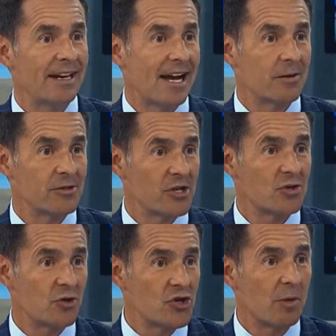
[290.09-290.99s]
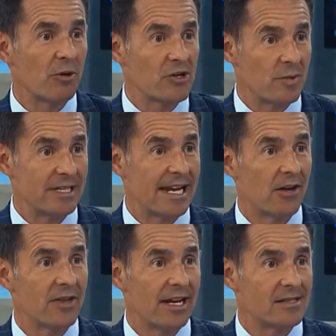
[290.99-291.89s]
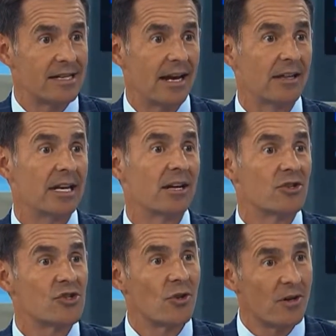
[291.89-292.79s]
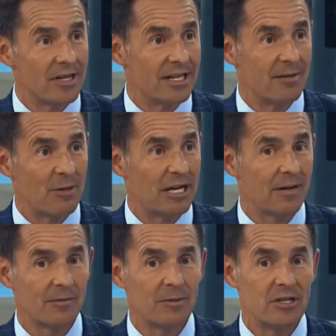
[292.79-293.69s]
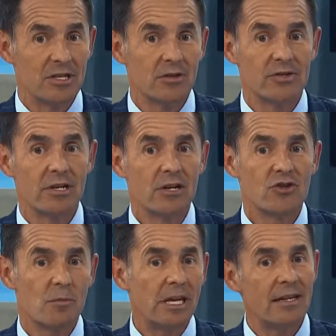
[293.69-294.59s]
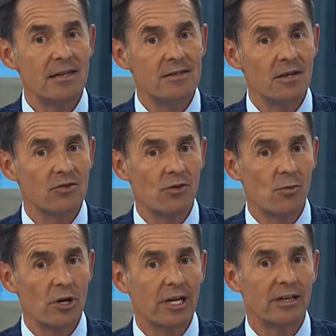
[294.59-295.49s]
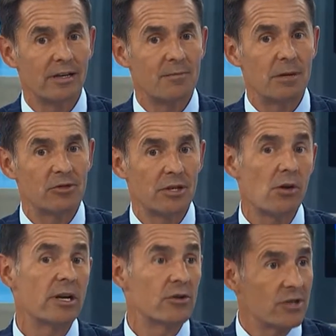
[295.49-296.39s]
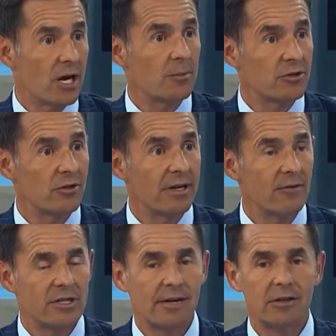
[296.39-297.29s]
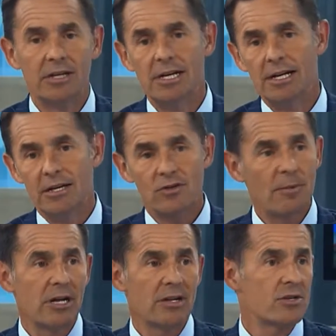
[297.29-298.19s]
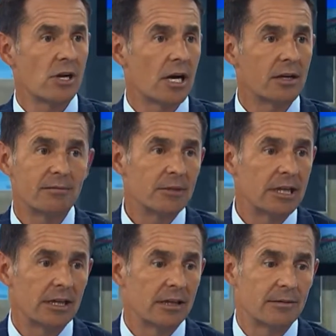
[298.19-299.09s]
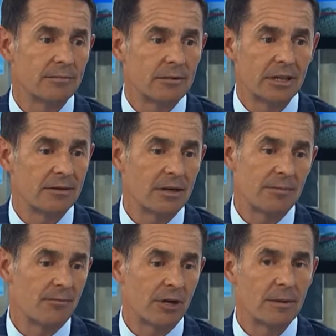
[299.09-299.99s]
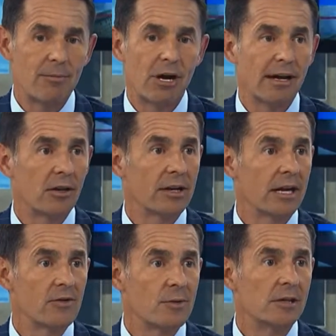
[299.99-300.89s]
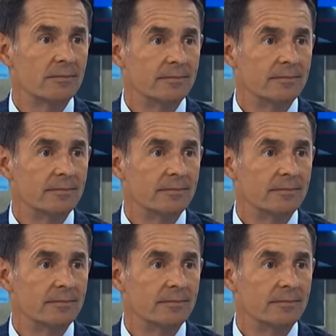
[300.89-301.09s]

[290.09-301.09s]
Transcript: acquisition, their share price went down the next day on the uncertainty that might come from these deals. So many of these deals are working that people said, oh, here's an opportunity for Teva. So I'd stock, and I'd probably buy Allergan as well.